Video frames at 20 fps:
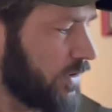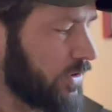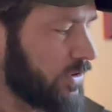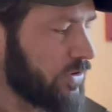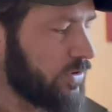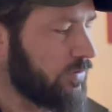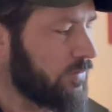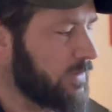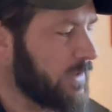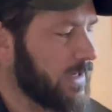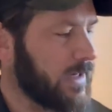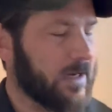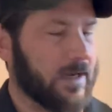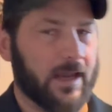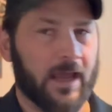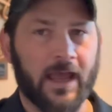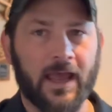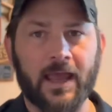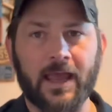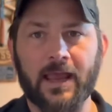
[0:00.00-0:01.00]
You need
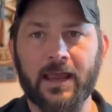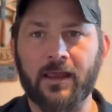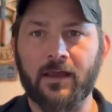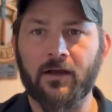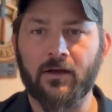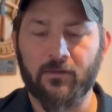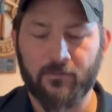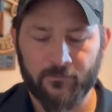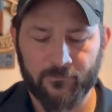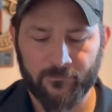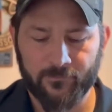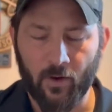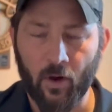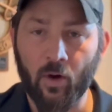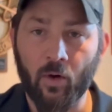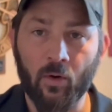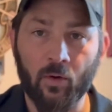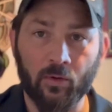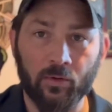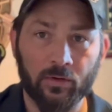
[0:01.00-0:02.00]
a
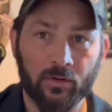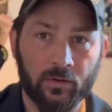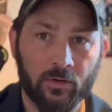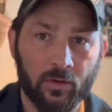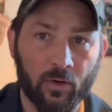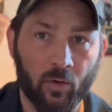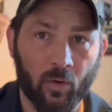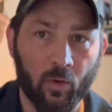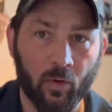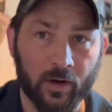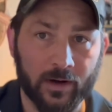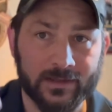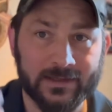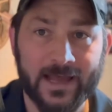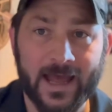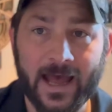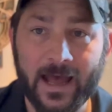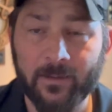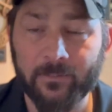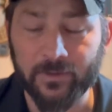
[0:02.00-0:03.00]
phone or a
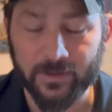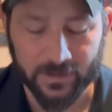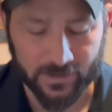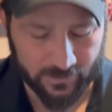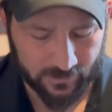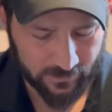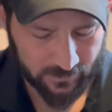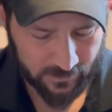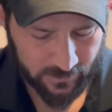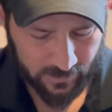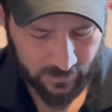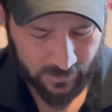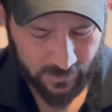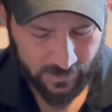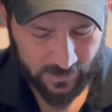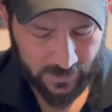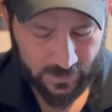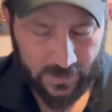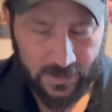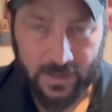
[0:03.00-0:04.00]
tablet
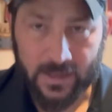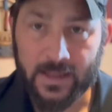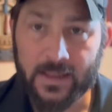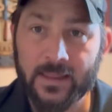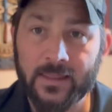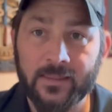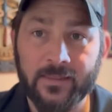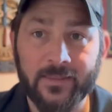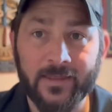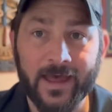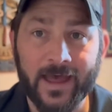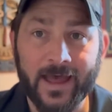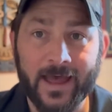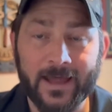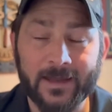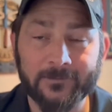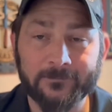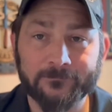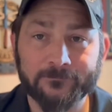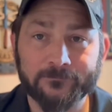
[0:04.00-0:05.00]
that